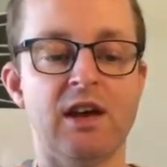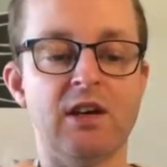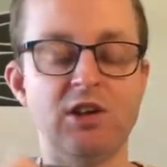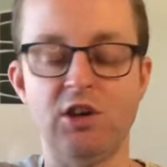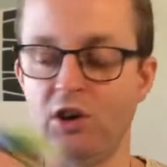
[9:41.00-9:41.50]

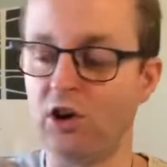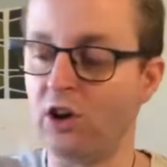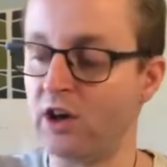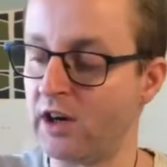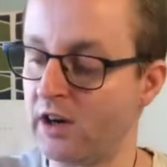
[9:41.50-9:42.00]

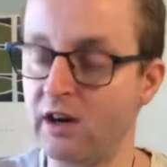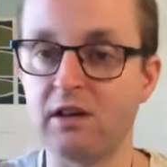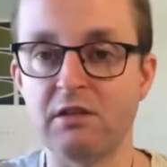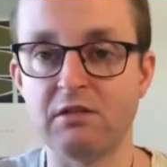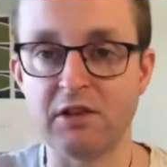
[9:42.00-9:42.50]
your,
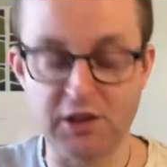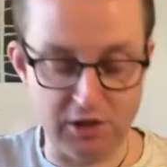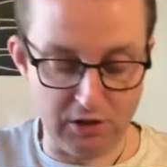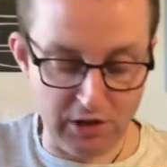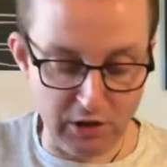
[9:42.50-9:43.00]
you
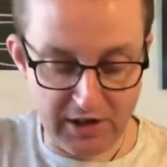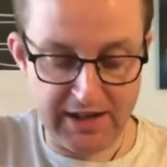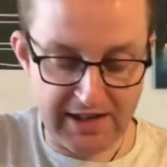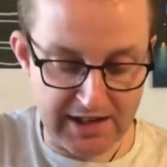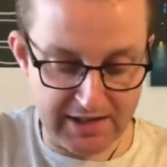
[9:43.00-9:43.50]
know,
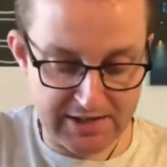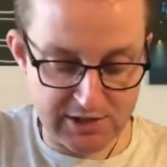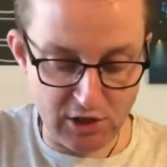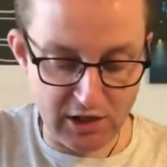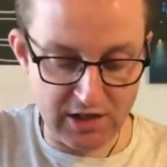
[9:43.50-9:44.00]
already in the
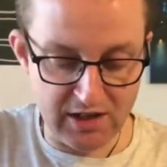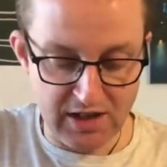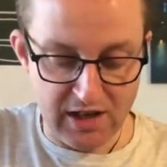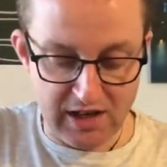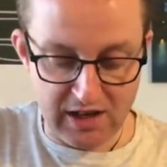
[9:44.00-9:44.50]
soil.
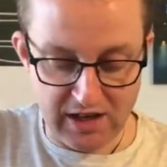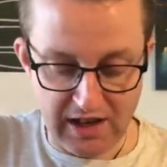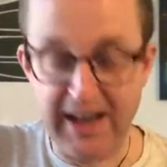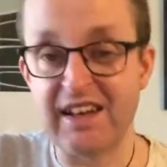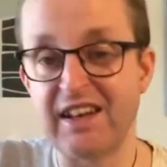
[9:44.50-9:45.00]

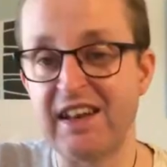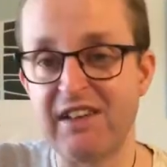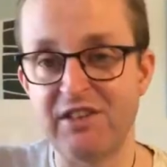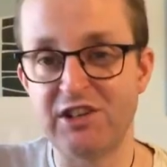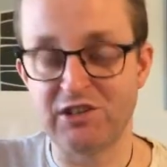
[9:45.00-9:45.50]
I
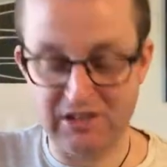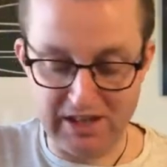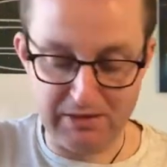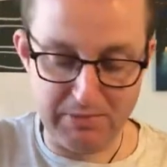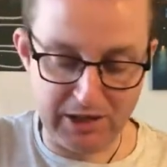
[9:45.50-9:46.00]
never done
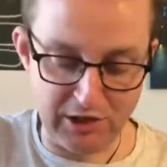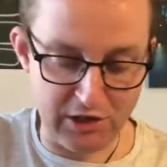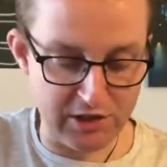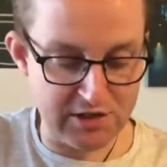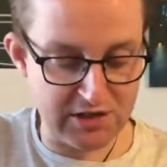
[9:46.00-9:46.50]
that
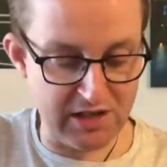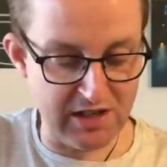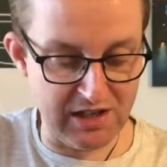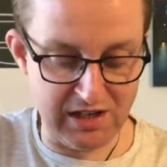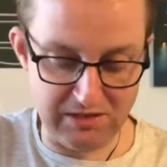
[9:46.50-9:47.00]
because
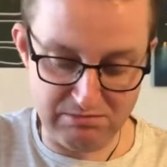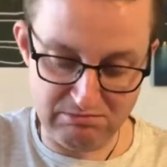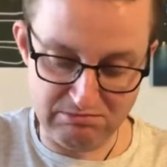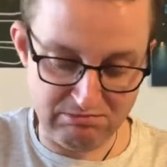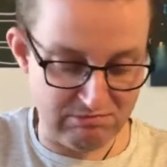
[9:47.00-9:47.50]

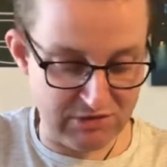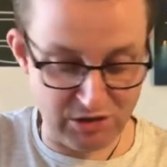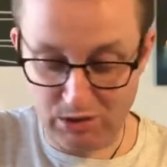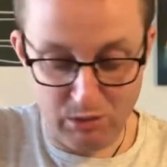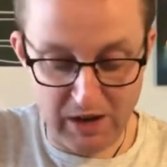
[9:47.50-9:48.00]

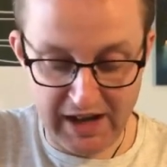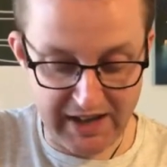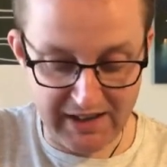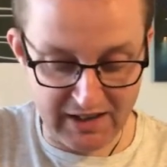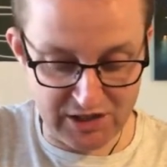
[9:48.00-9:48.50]
don't know
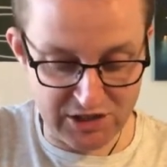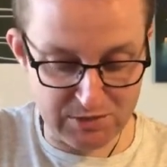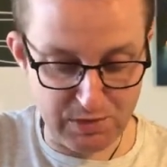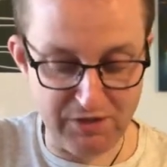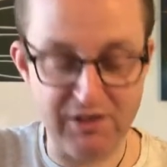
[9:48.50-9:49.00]
why. I
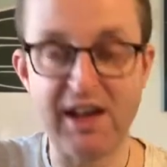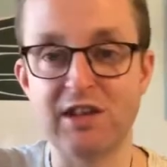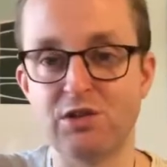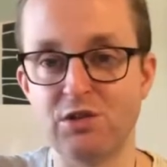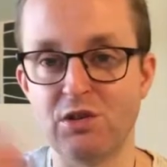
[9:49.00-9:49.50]
just prefer
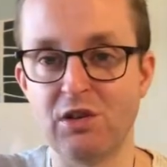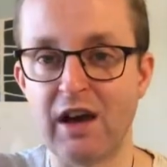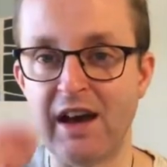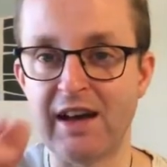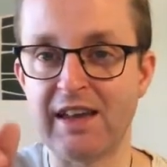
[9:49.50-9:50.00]
to
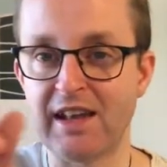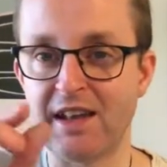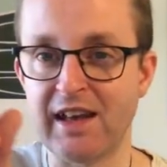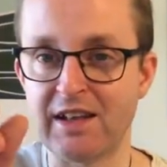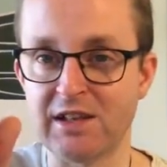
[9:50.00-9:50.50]
get
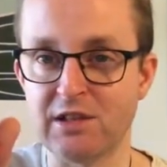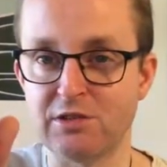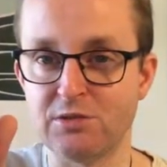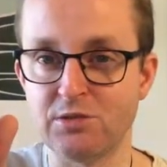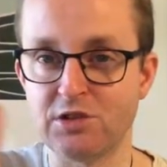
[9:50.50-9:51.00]
like little
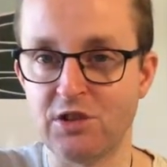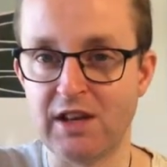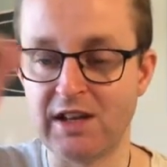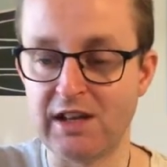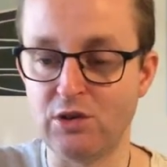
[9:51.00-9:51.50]
roots
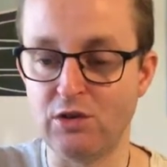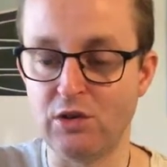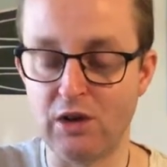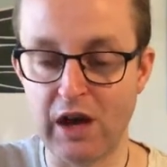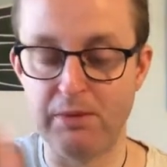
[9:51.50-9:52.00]
going, then
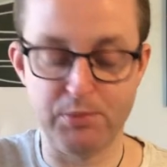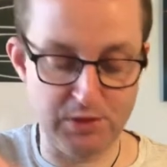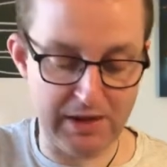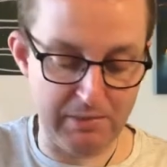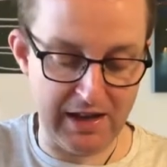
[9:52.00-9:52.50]
you
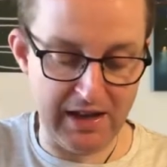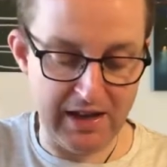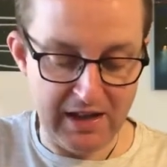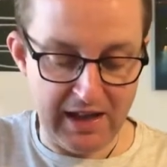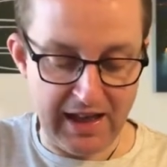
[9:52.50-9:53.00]
put them in,
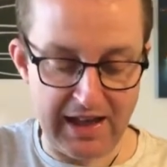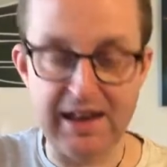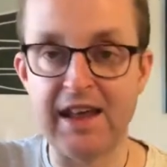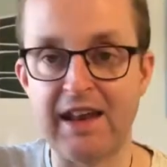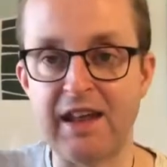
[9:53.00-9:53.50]
and
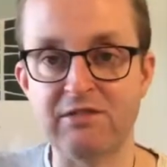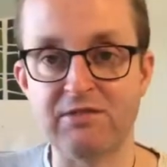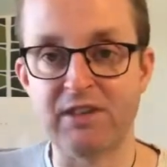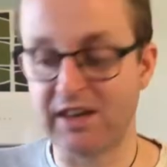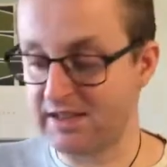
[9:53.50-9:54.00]
then
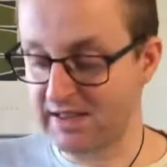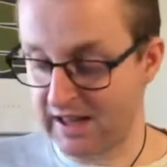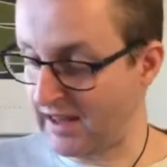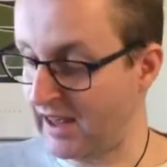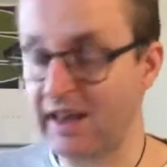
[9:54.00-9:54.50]
everything is
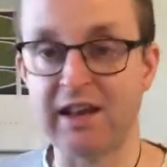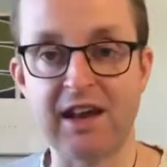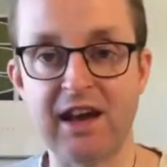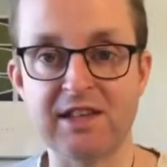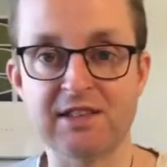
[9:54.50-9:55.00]
getting
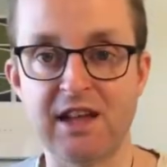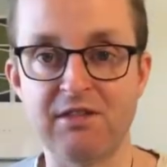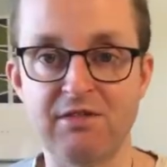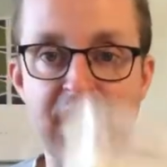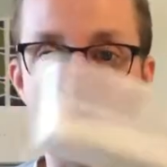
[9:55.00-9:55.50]
nice and
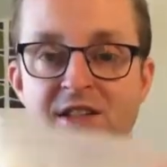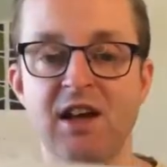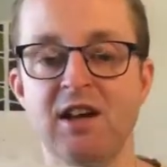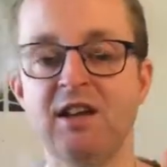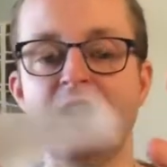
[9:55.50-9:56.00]
fast.
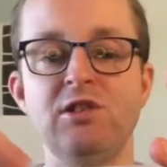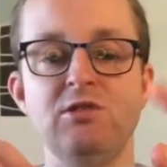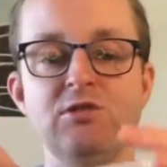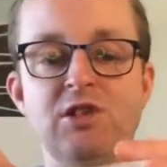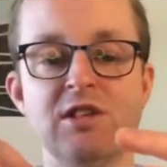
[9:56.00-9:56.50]
Then
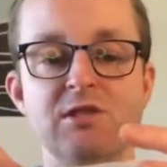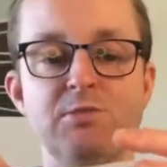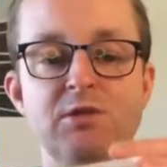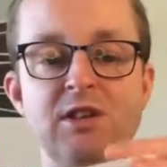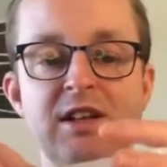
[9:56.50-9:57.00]
you just
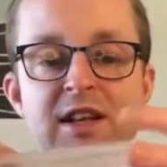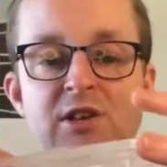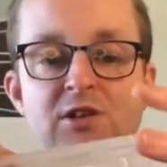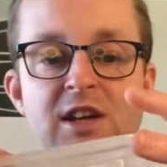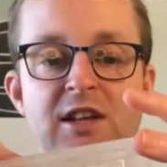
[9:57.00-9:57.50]
put the
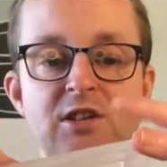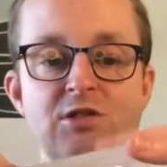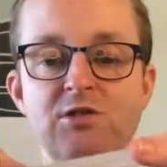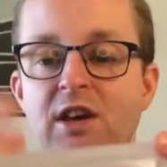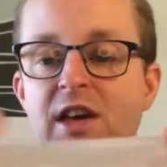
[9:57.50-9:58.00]
lid on it
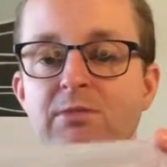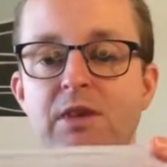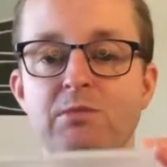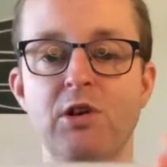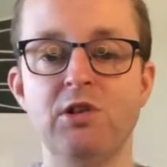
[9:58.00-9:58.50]
to keep
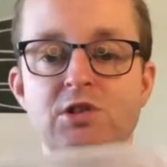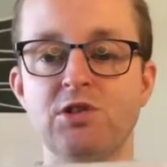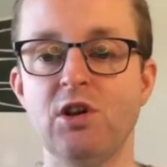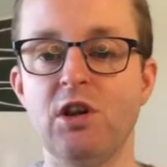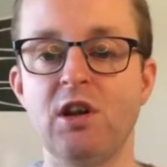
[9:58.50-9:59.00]
them
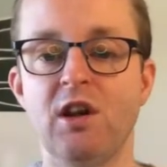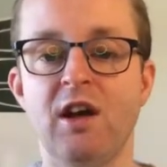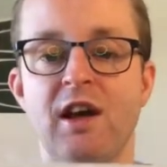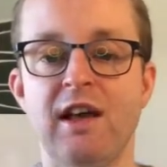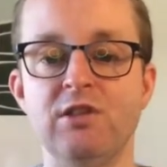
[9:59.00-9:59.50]
moist on,
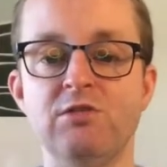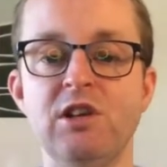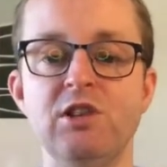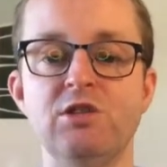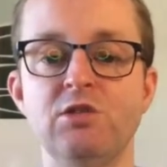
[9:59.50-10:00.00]
and you
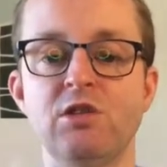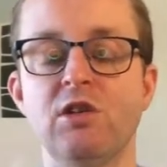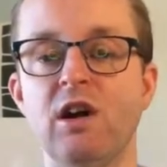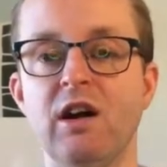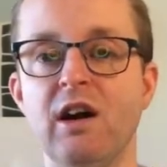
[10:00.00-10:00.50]
need
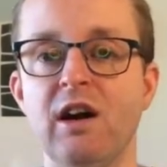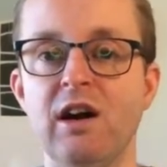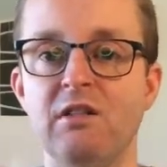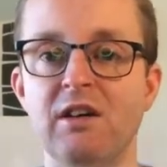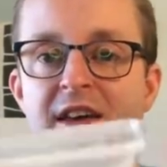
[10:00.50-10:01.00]
to
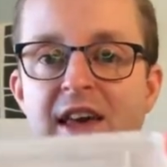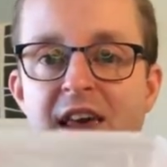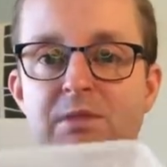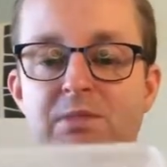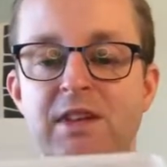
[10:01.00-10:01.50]

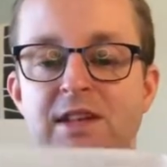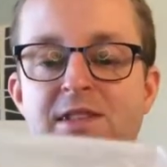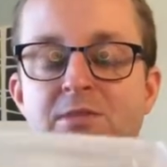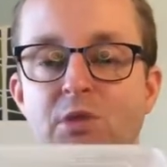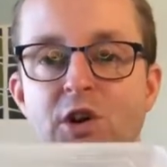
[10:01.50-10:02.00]
keep
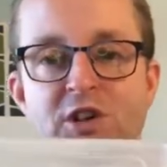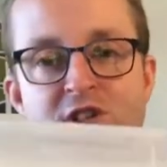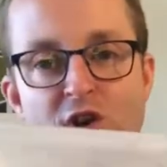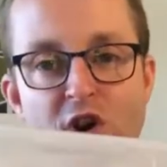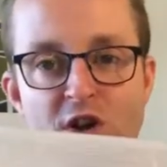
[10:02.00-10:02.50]
this
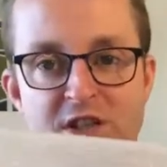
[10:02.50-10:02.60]
moist all the